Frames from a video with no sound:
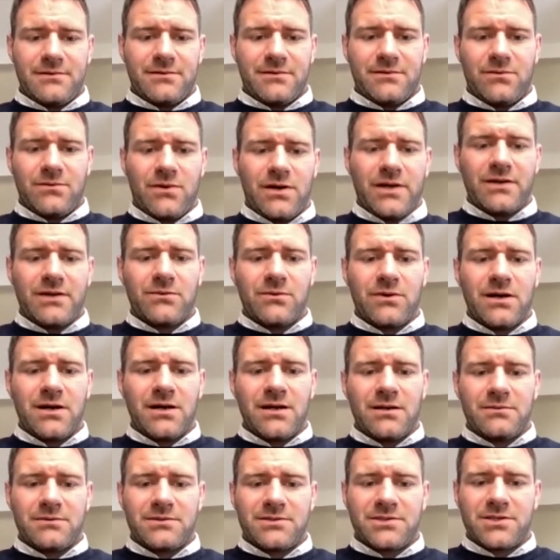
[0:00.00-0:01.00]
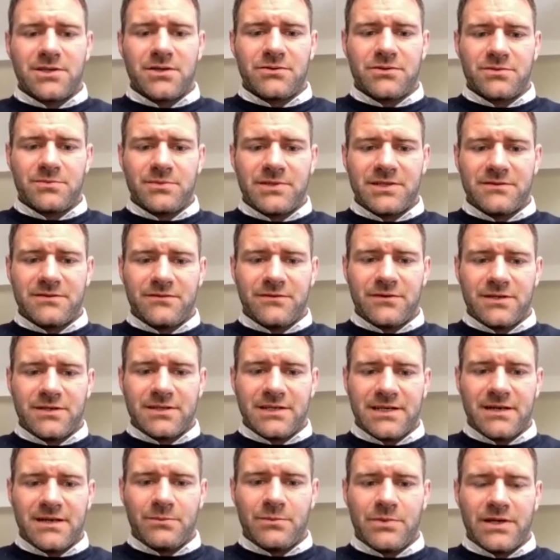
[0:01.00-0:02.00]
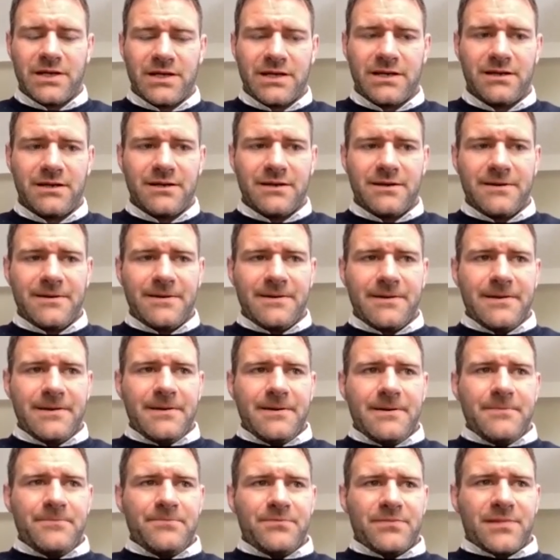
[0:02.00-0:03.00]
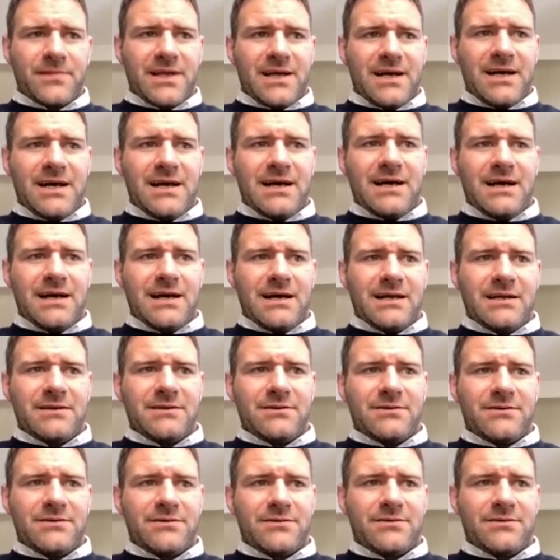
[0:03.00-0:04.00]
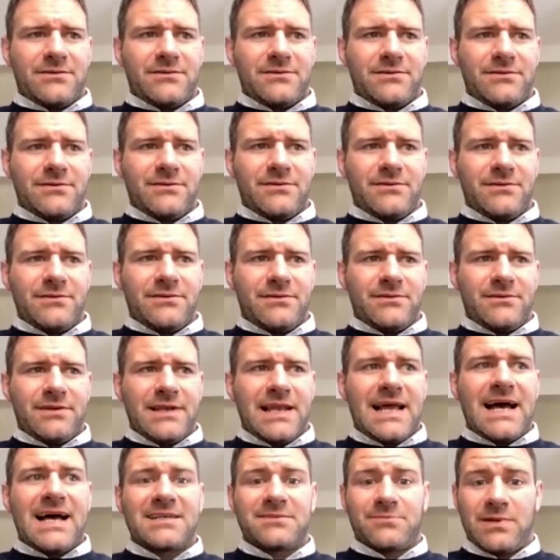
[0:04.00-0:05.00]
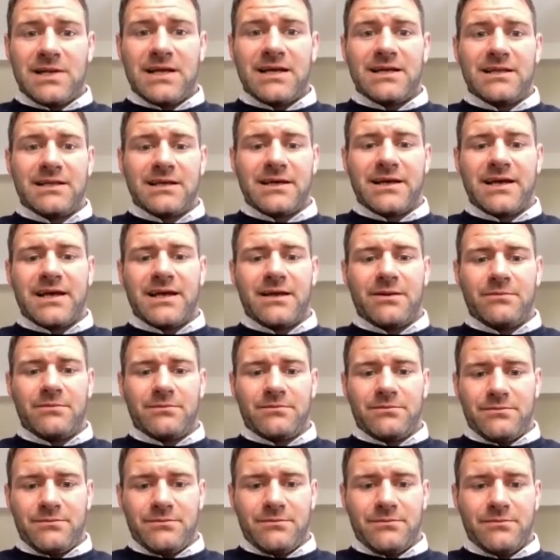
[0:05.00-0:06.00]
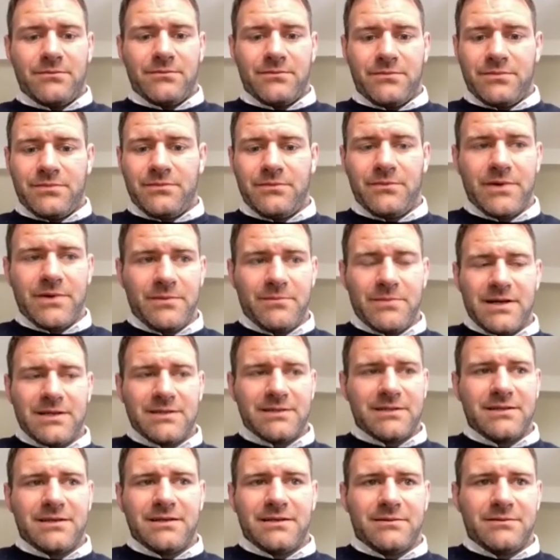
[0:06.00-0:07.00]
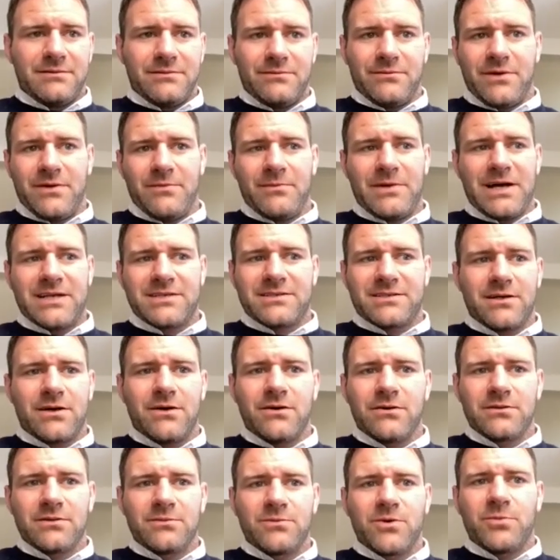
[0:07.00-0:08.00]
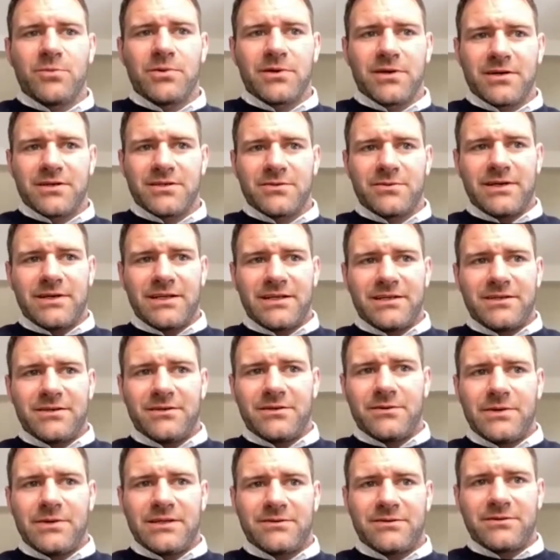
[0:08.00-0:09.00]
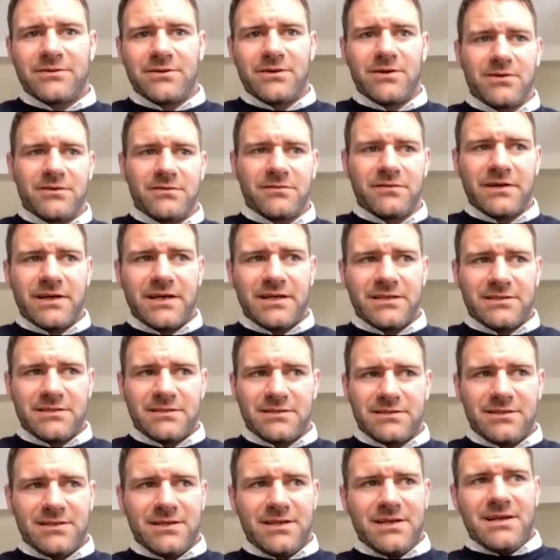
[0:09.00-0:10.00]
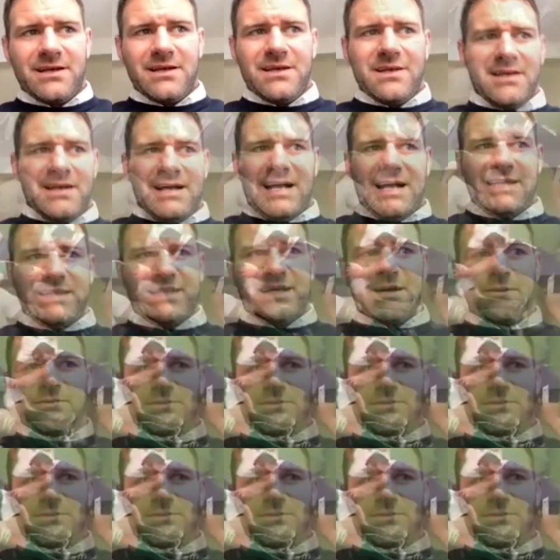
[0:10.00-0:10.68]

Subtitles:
quite a while. It was Joe Schmidt's first campaign, and last play of the game, we managed to hold them up on our 22. They went through a load of phases, and that